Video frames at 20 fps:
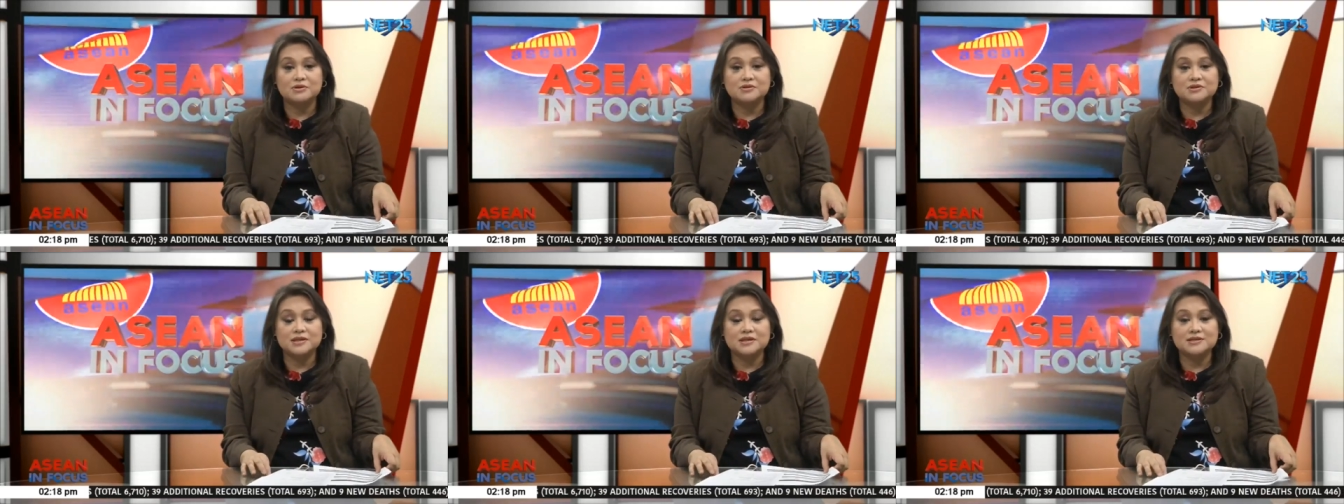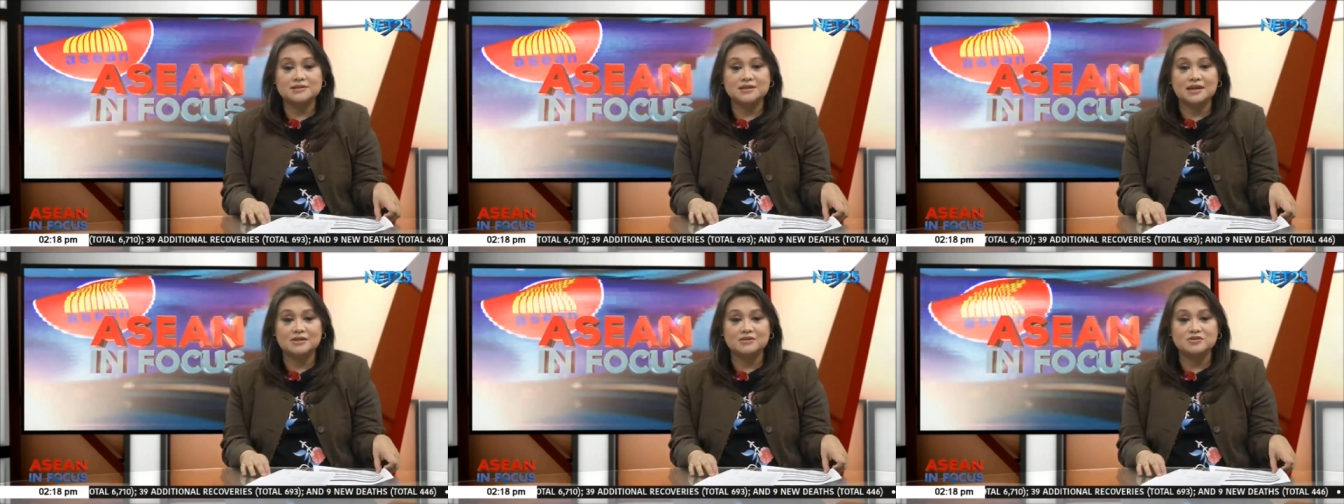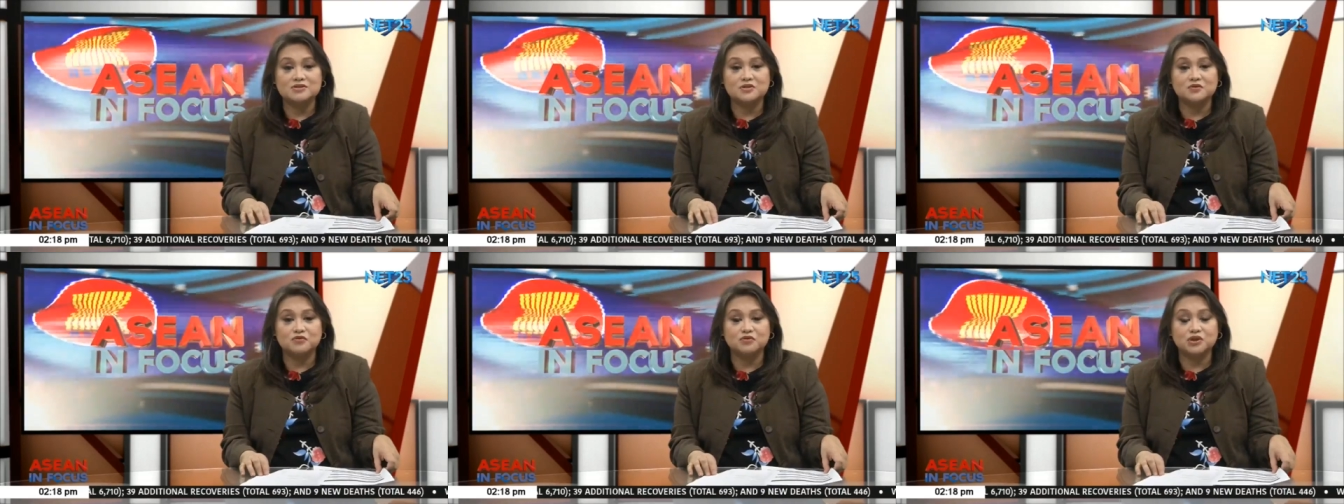There's a
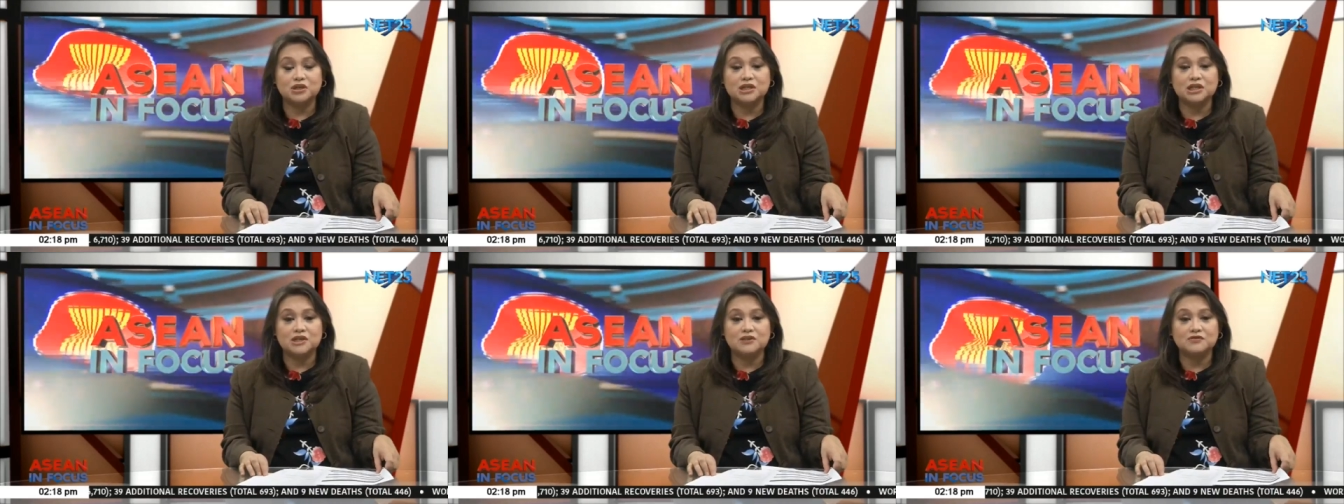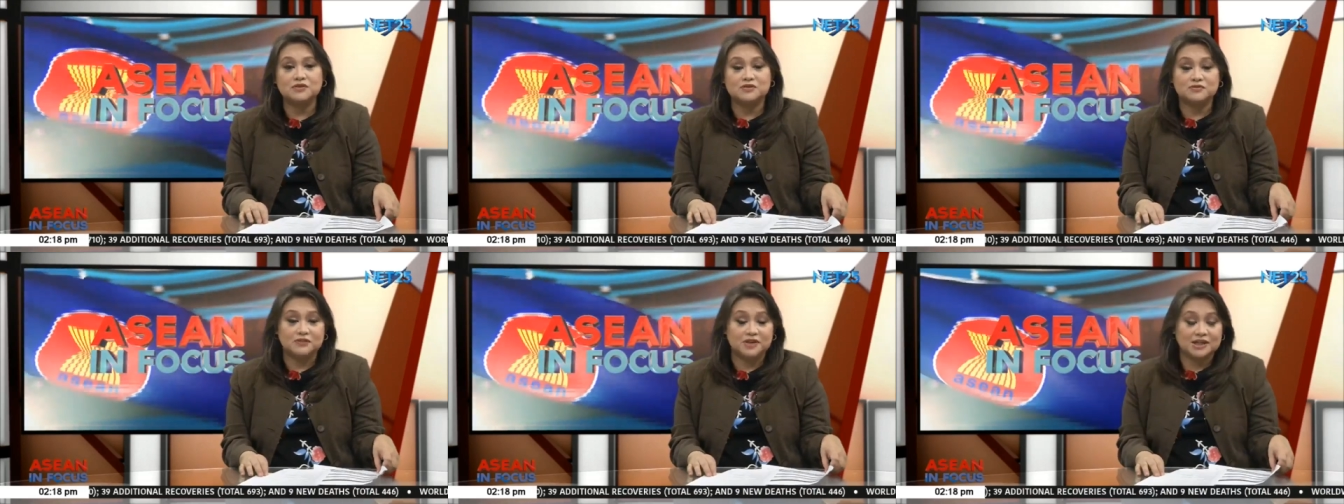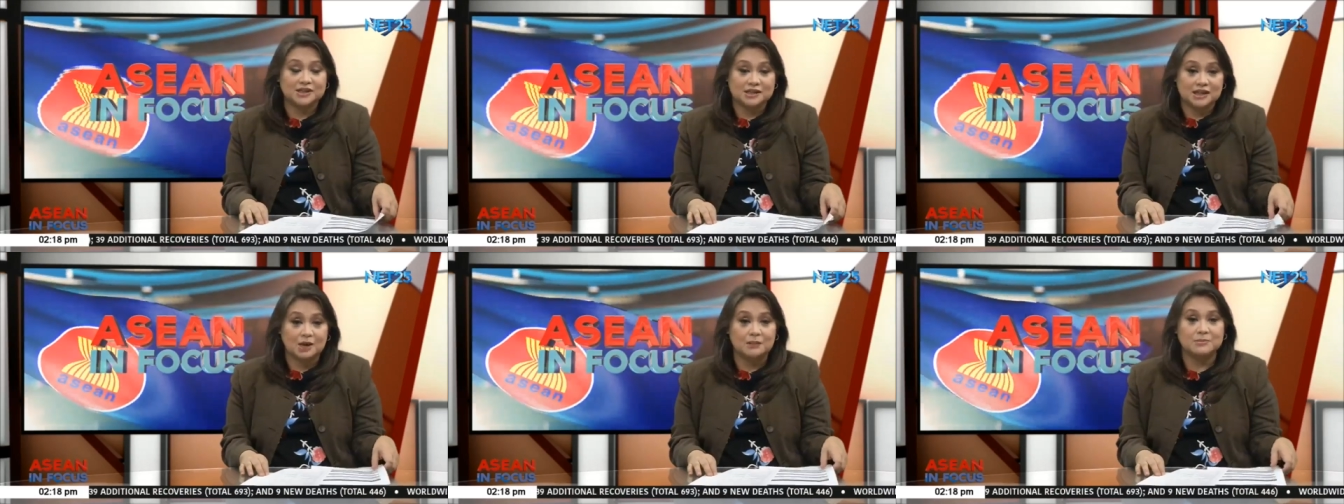sense of relief in
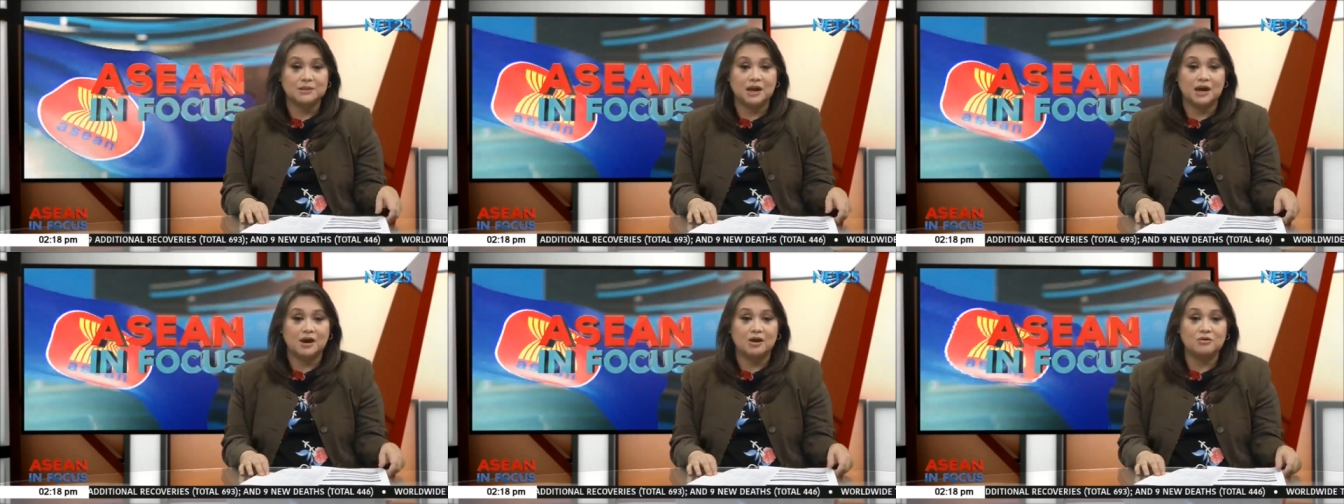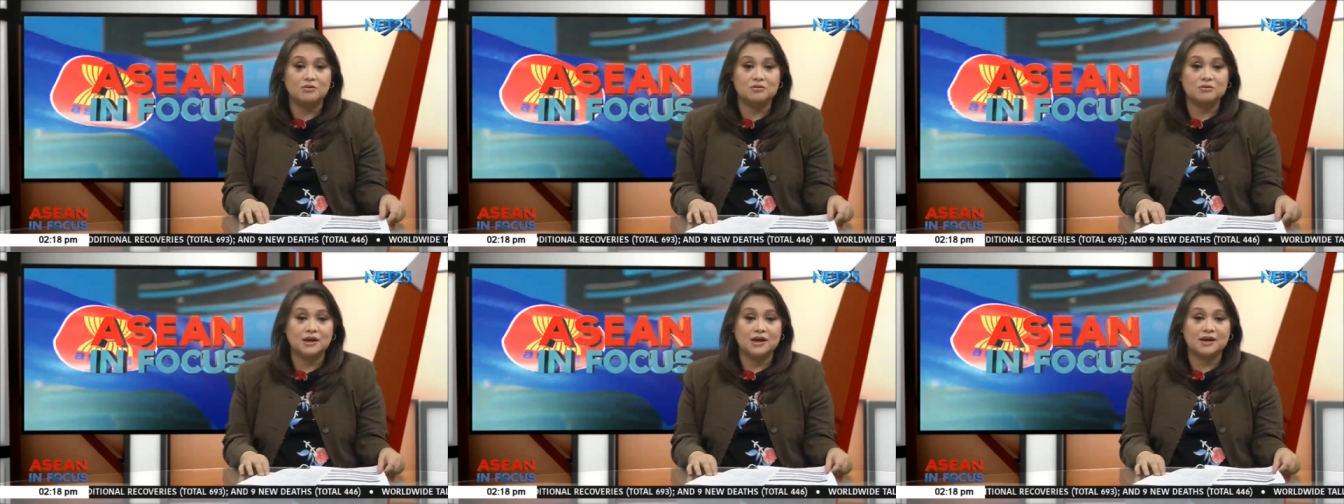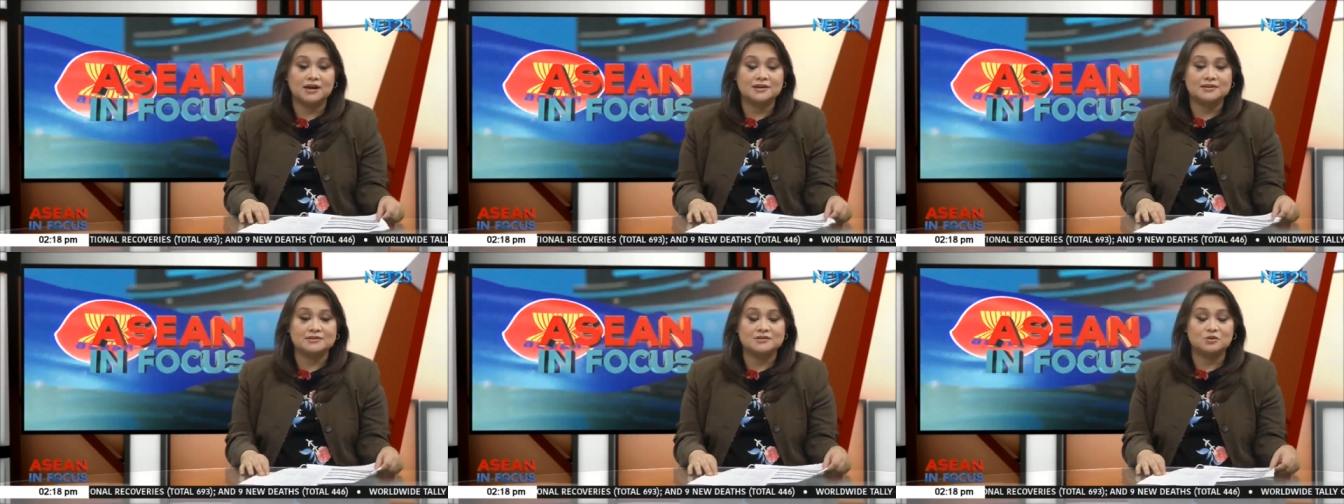Vietnam now
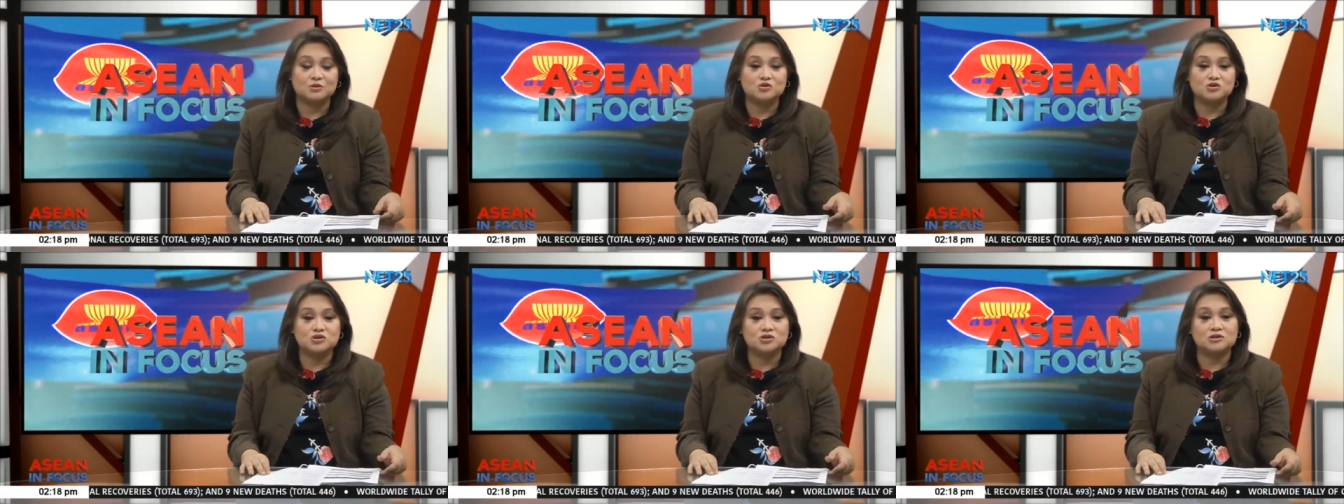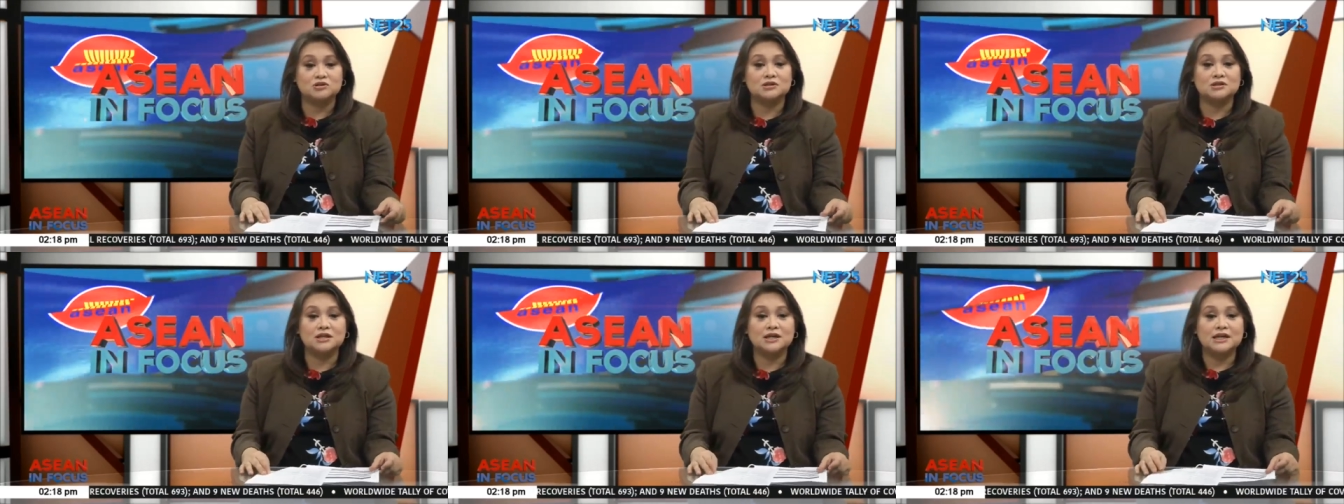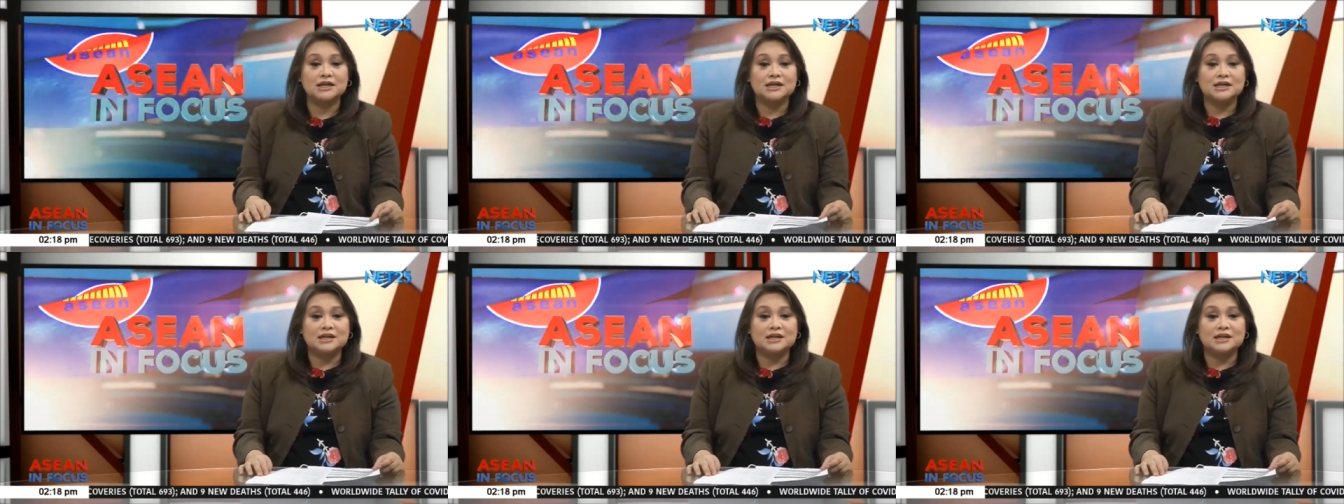as social